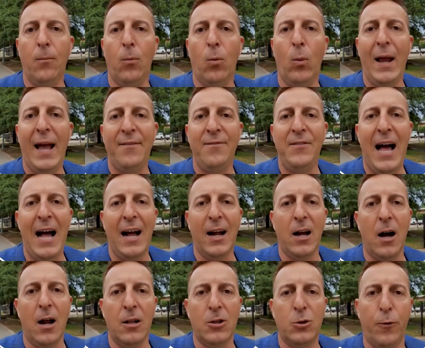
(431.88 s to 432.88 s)
We have not
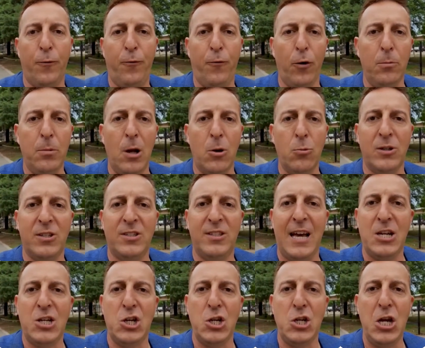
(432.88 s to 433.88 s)
gone into a full-blown
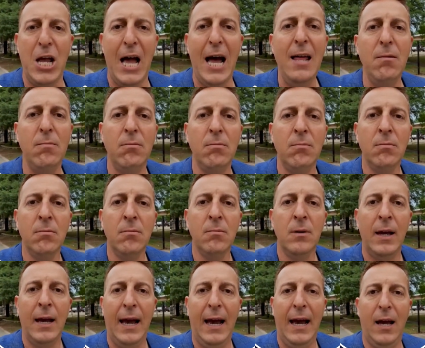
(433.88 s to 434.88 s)
recession yet.
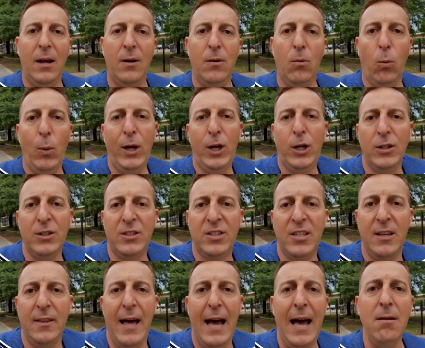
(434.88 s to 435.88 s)
And we could
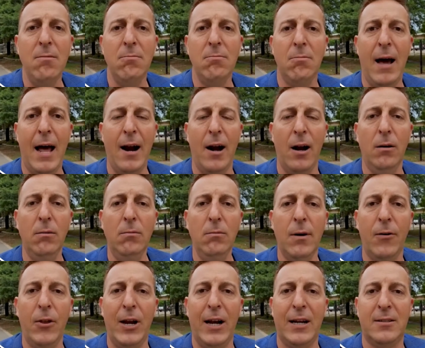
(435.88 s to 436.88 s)
see that, I don't know,
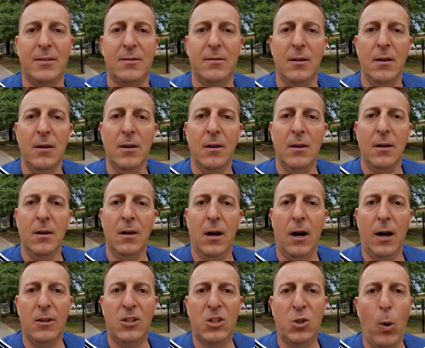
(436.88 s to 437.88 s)
over the next
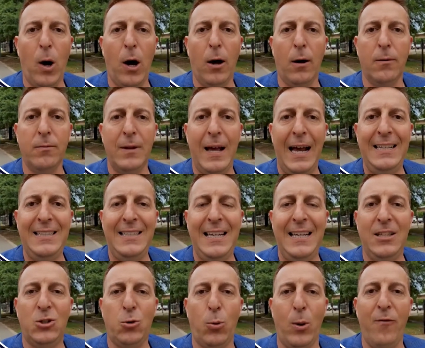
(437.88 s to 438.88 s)
12,
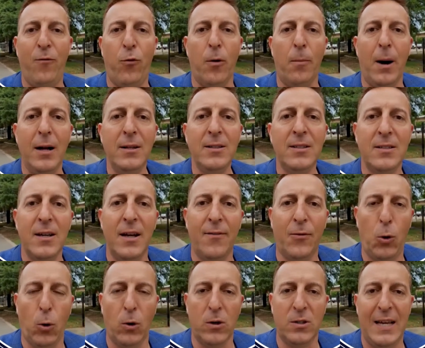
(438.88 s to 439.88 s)
18, 24 months. And of
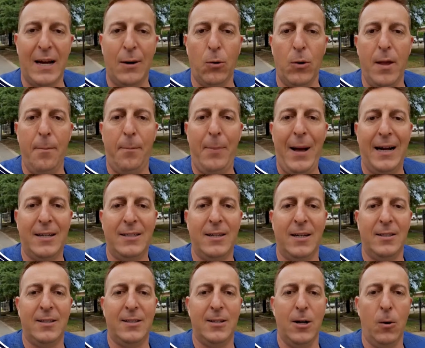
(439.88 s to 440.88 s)
course, that will impact
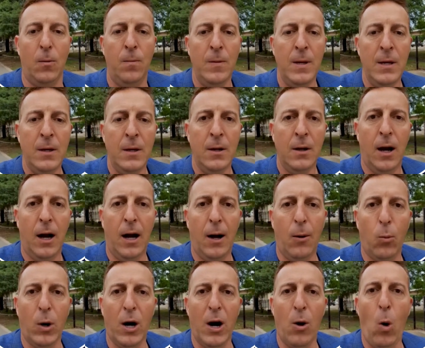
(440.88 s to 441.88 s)
us. So we're
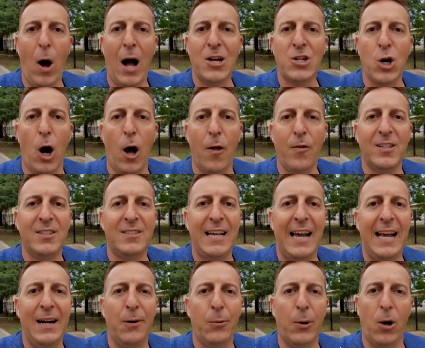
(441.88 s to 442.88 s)
going to watch all this
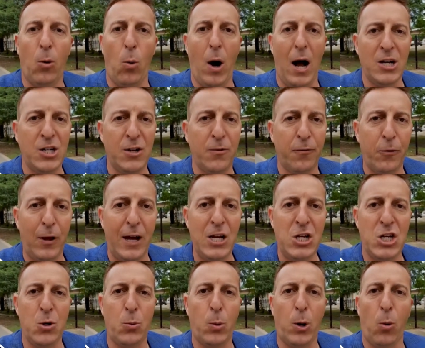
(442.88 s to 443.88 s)
data. We're going to watch
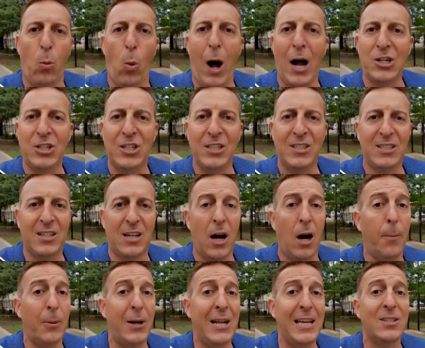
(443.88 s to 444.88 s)
inflation. We're going to watch these
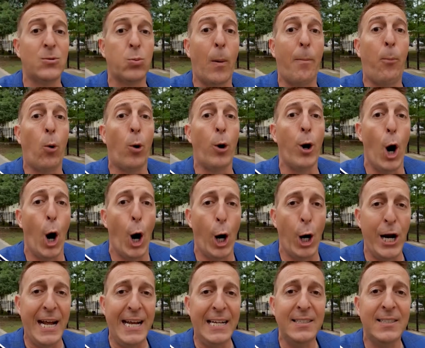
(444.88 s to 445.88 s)
companies report
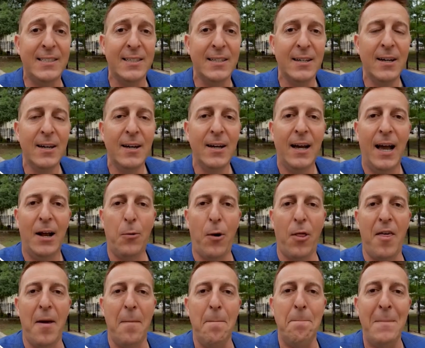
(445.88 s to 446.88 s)
earnings and
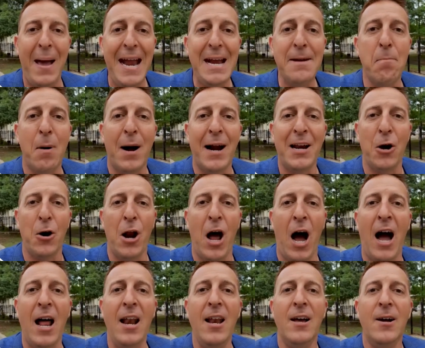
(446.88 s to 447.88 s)
whether they made money or
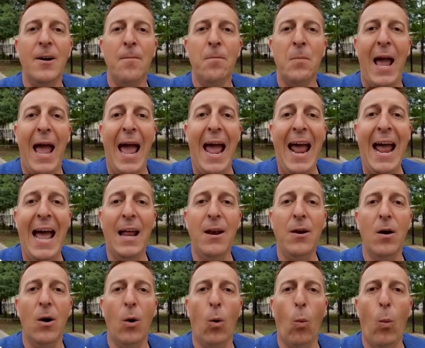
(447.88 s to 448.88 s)
not,
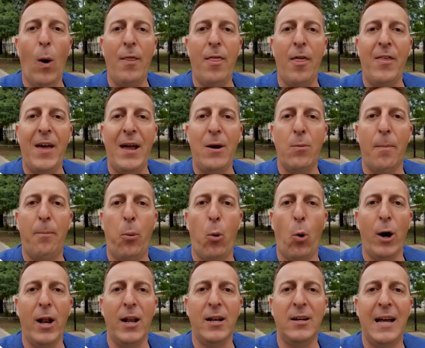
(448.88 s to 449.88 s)
and whether they
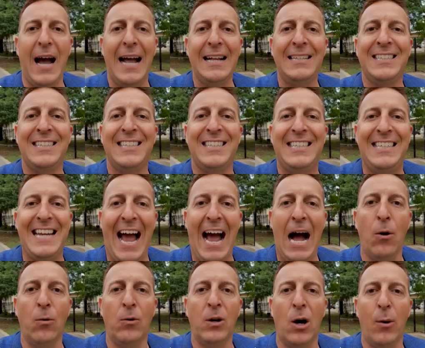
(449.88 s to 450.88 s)
reported guidance
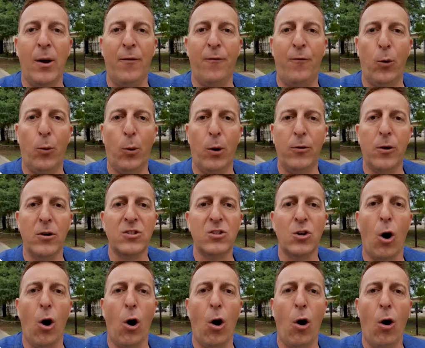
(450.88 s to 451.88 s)
down going forward. Those
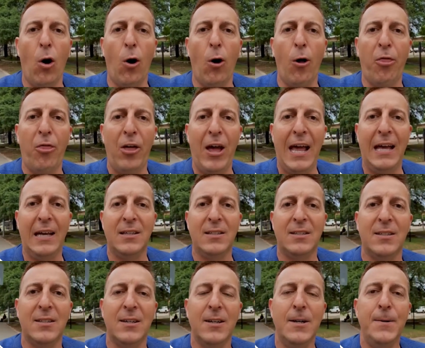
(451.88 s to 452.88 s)
are all
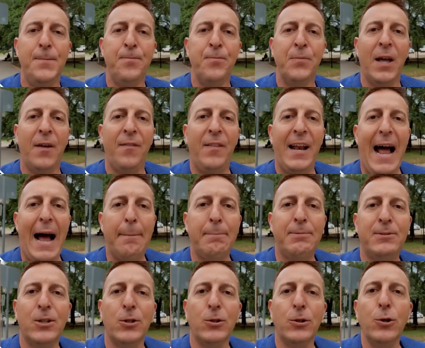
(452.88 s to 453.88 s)
things that
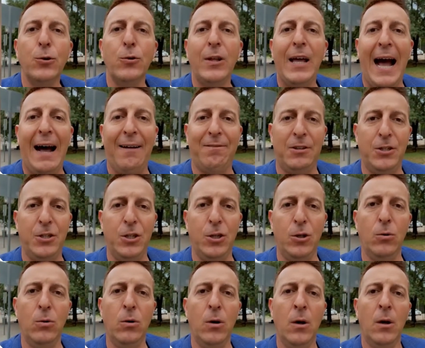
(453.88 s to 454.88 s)
absolutely have to
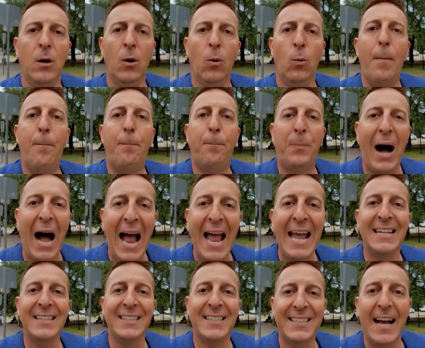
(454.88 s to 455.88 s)
do with
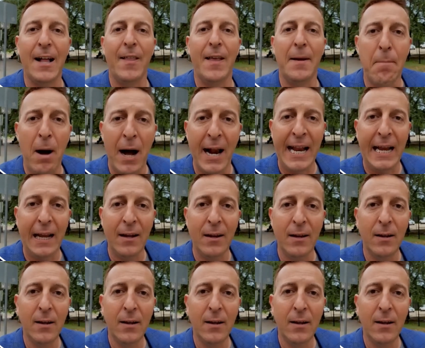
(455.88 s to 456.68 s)
buying and selling money,